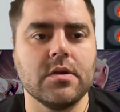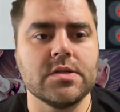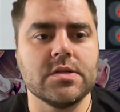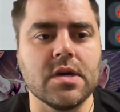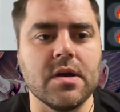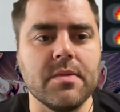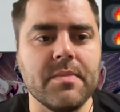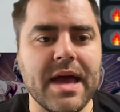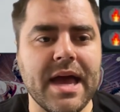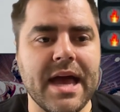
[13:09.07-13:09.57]
So
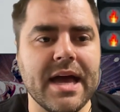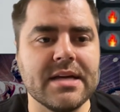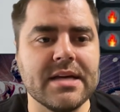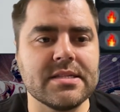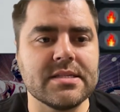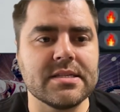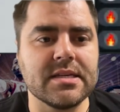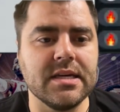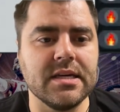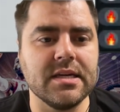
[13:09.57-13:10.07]
I'm
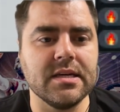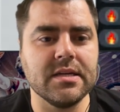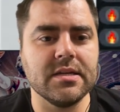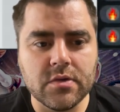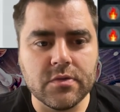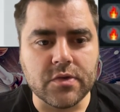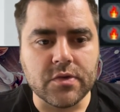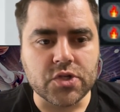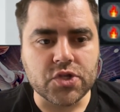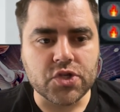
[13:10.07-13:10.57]
asking
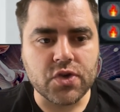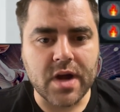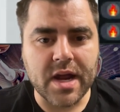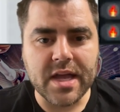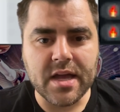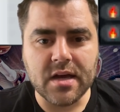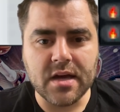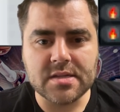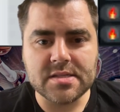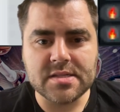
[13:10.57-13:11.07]
for Trae
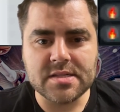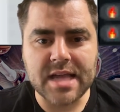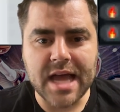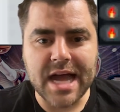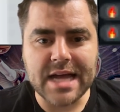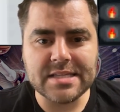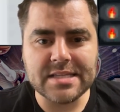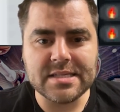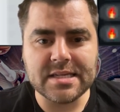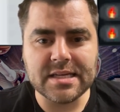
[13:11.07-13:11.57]
Young
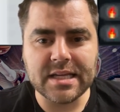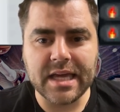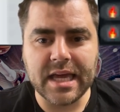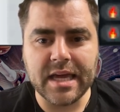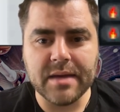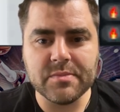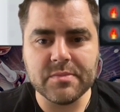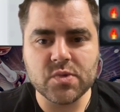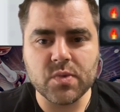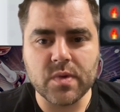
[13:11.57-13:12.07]
stats in
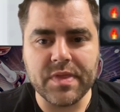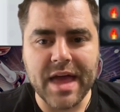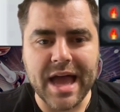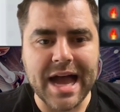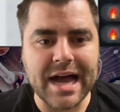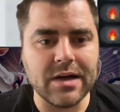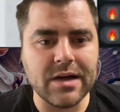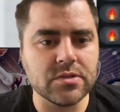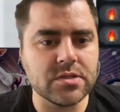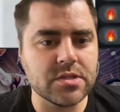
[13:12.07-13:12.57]
games
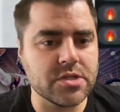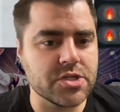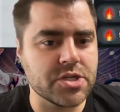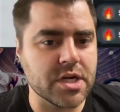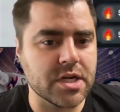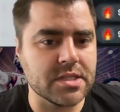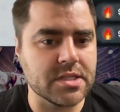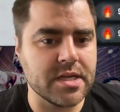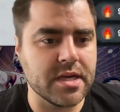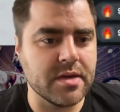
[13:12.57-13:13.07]
without
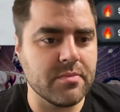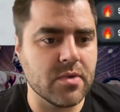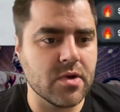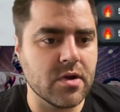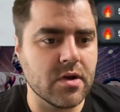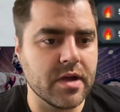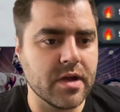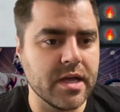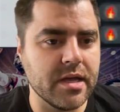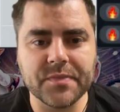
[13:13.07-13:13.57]
DeJounte
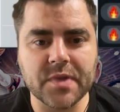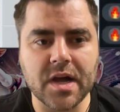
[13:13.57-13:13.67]
Murray.